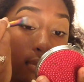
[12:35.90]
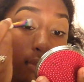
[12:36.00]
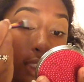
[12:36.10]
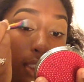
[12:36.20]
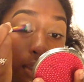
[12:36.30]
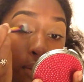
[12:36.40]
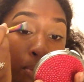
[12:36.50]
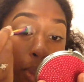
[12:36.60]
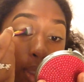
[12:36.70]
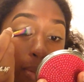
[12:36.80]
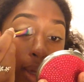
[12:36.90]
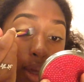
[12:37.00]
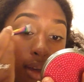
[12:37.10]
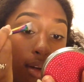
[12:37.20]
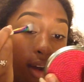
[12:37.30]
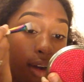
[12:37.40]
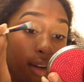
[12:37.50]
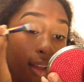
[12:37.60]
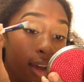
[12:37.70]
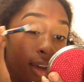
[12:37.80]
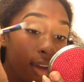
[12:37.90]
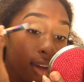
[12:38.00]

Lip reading: This is really big, not gonna lie.